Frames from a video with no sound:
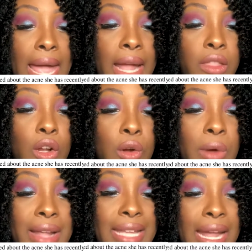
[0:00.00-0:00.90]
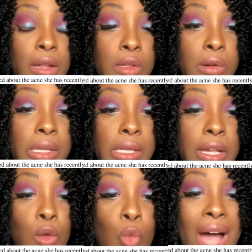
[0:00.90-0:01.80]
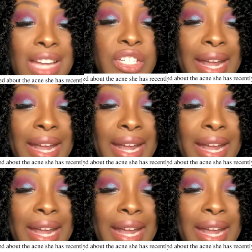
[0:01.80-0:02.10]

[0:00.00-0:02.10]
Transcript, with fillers: And the correct answer is C, wash